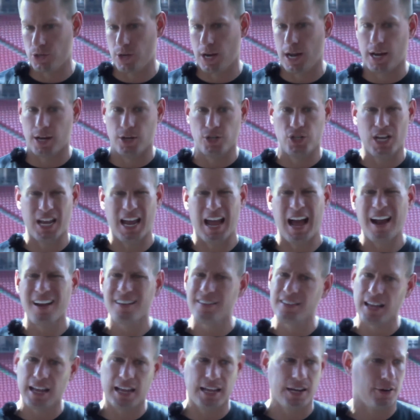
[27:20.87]
strategy? How
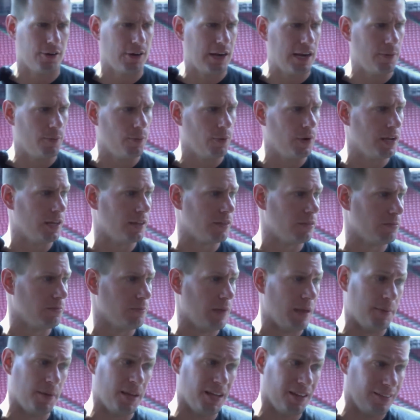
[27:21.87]
does that integrate with
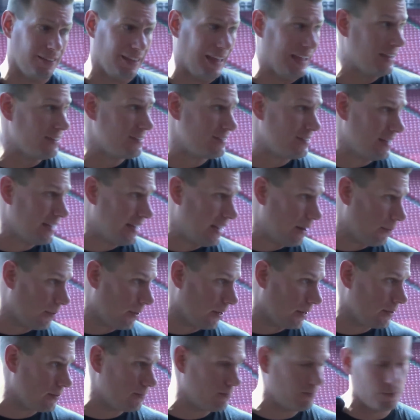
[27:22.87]
maybe a legacy
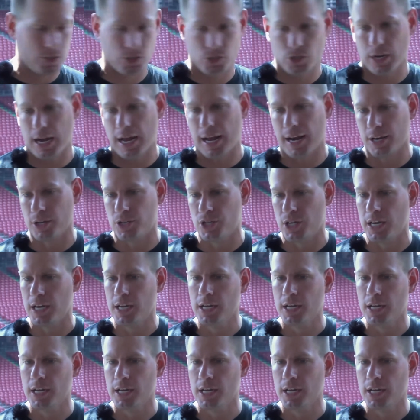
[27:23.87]
network strategy?